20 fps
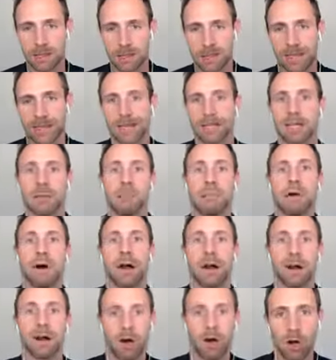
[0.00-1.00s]
getting a
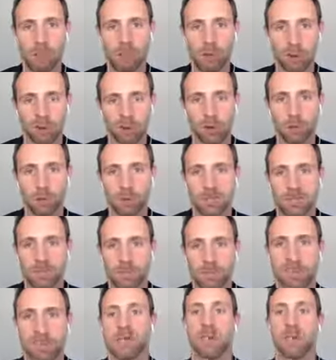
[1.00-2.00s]
buyer on board with
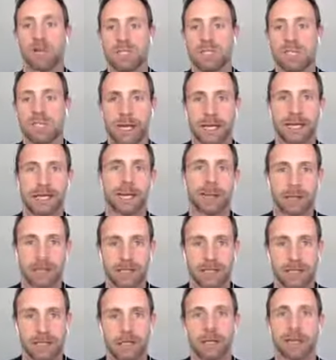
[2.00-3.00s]
something or taking a listing,